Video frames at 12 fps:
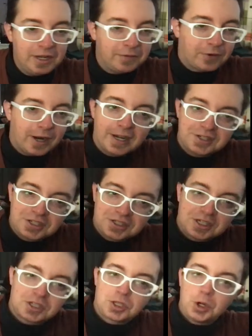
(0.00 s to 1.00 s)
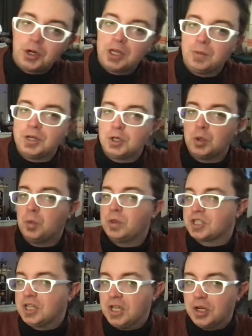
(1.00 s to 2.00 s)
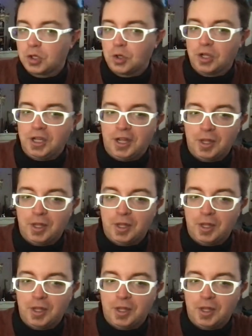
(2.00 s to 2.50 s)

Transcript: Fridays at 6:30, we do whiskey and a cookie